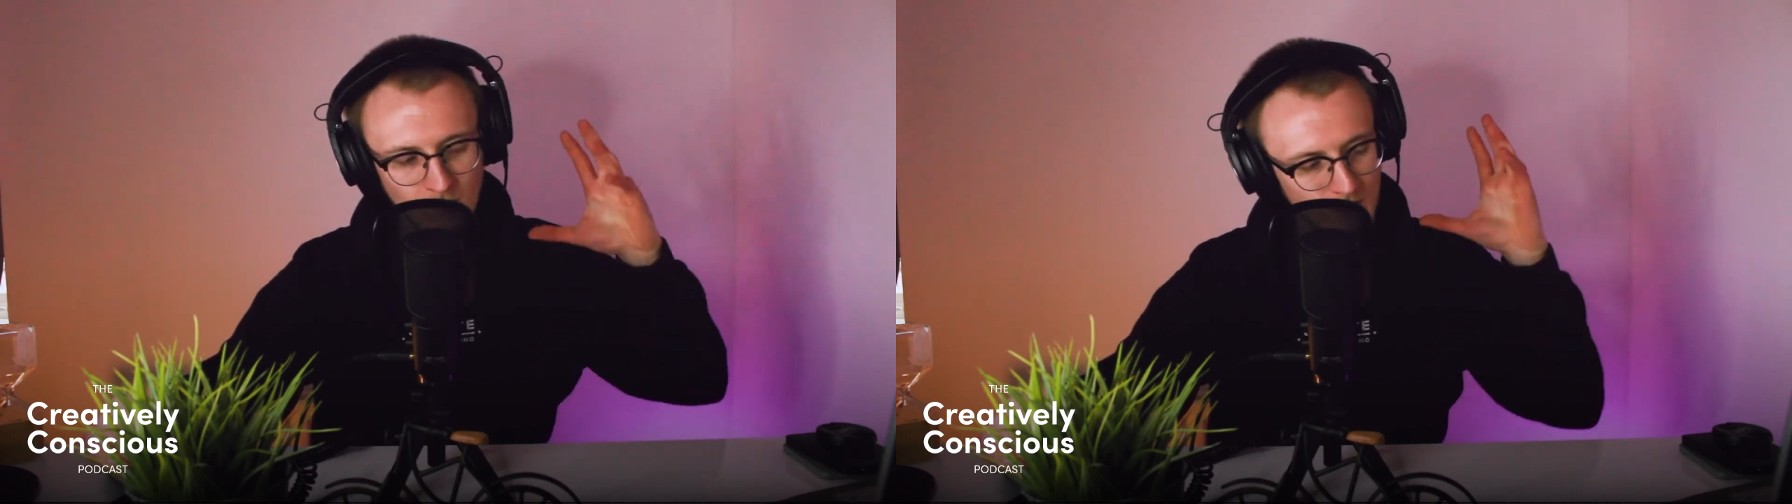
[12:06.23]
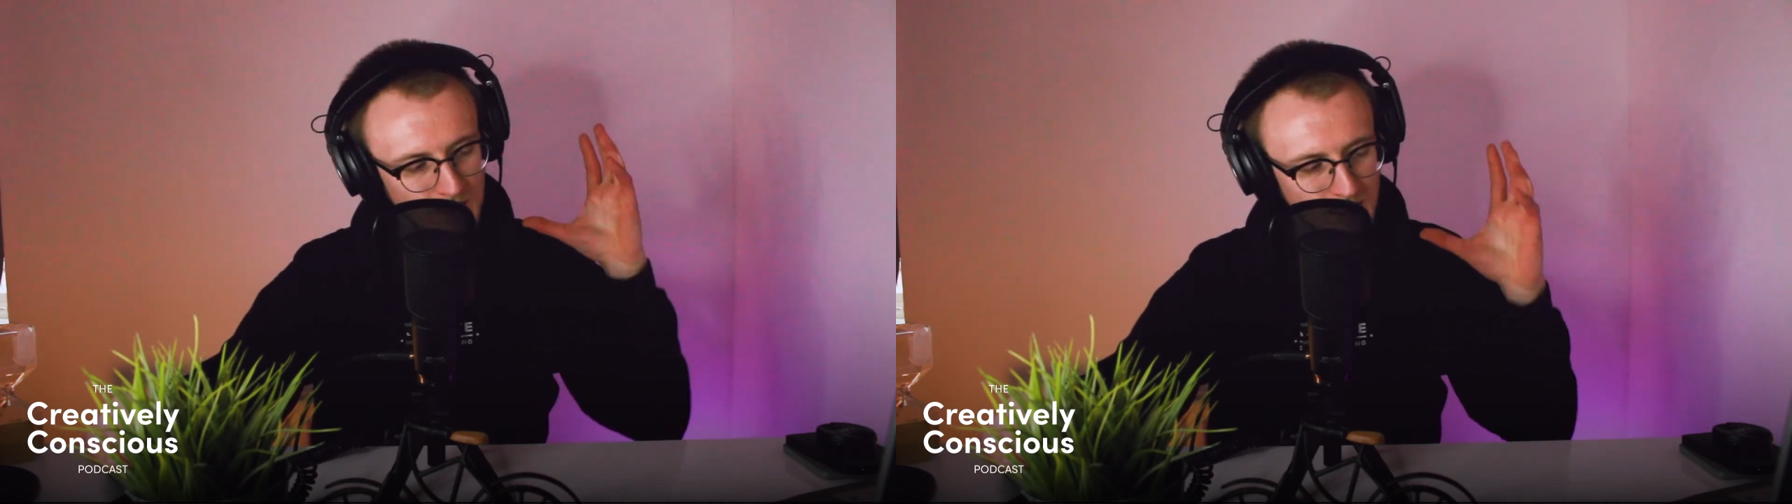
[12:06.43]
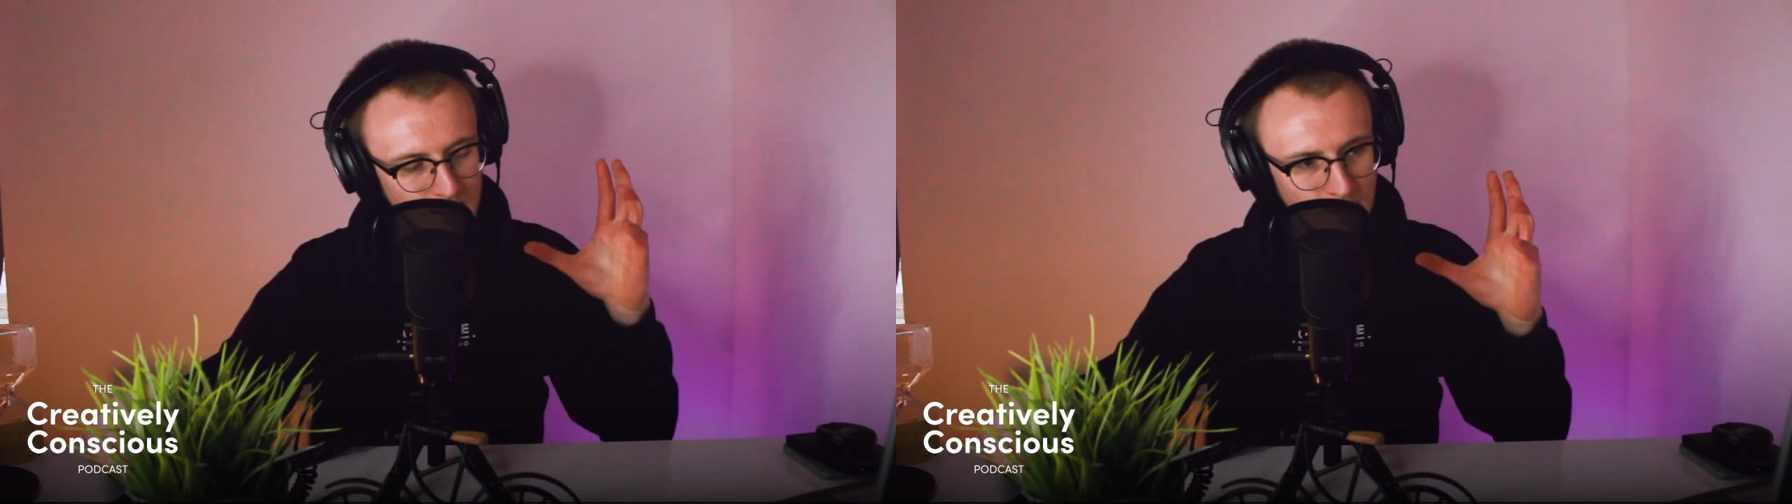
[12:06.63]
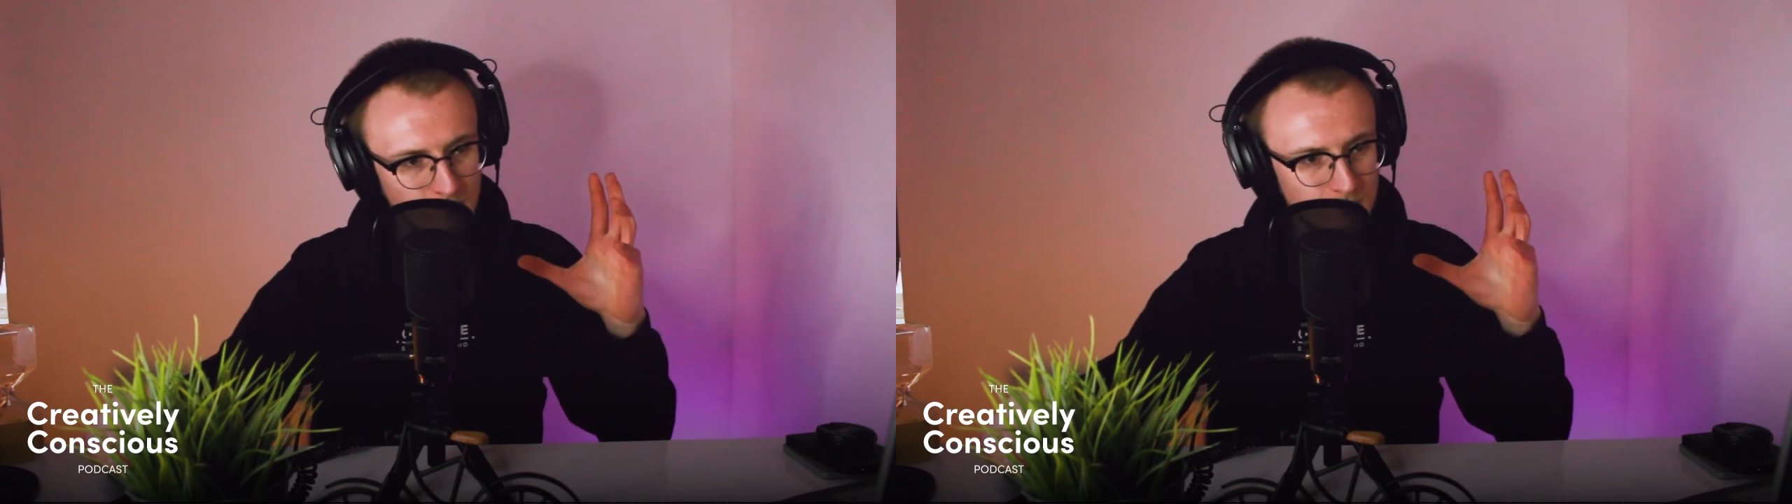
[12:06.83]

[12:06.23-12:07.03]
the